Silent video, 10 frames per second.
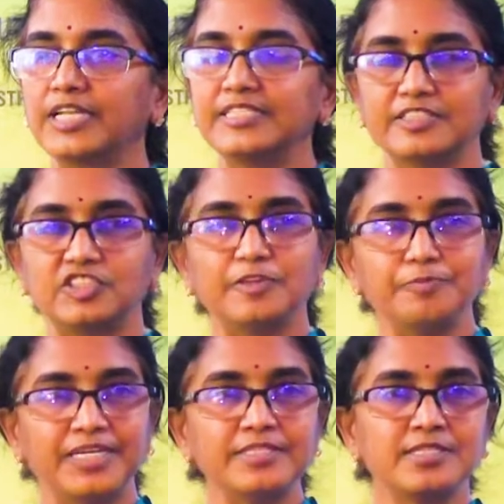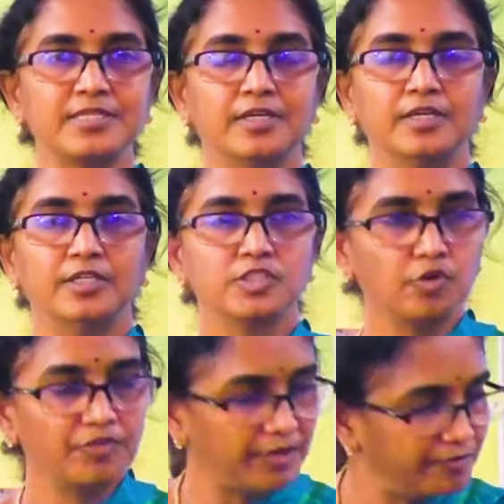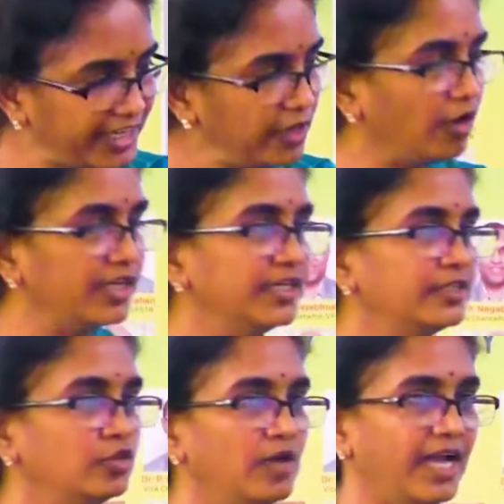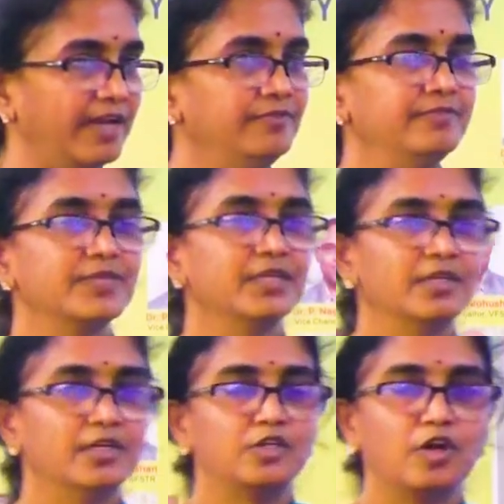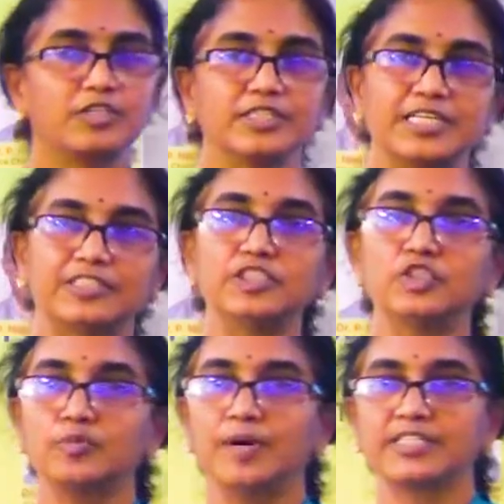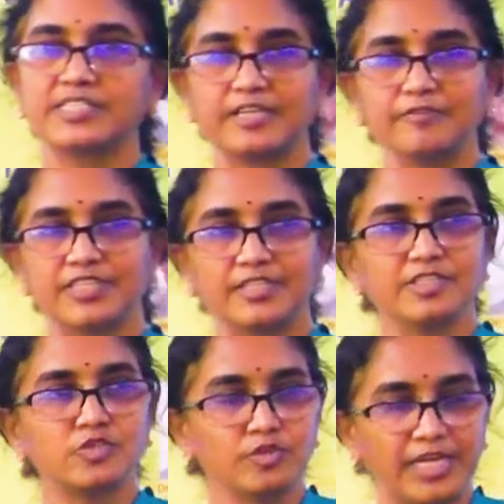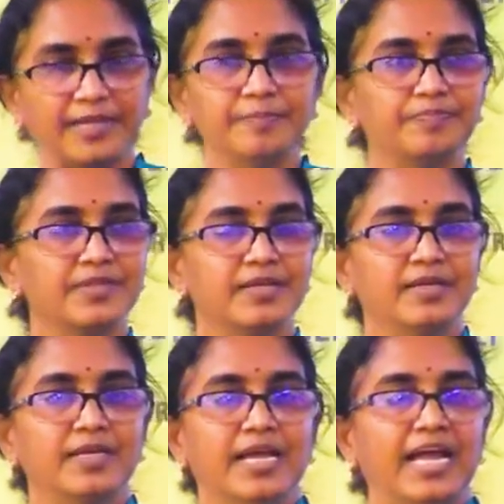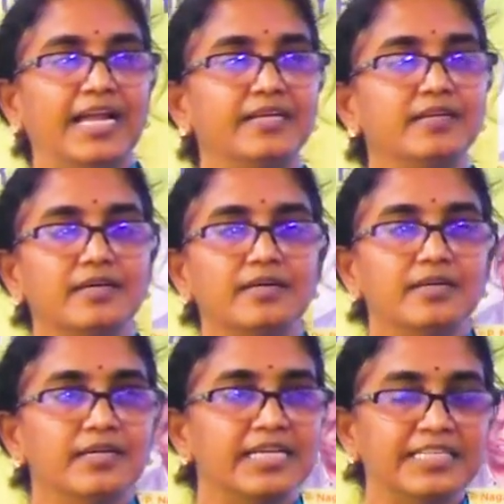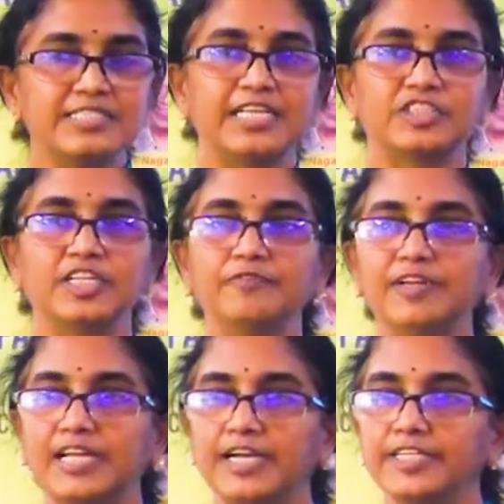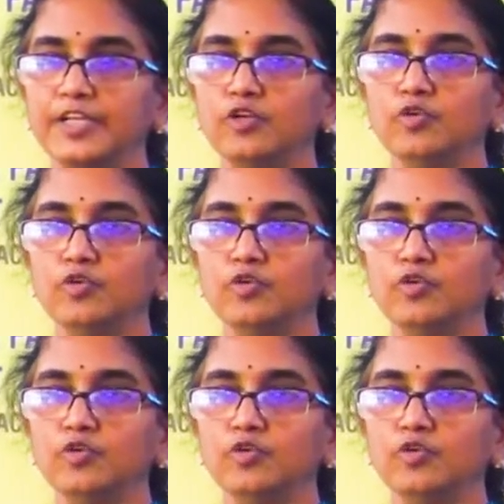his achievements. So we are very honored to have Dr. Satish Singh with us today. And this session will continue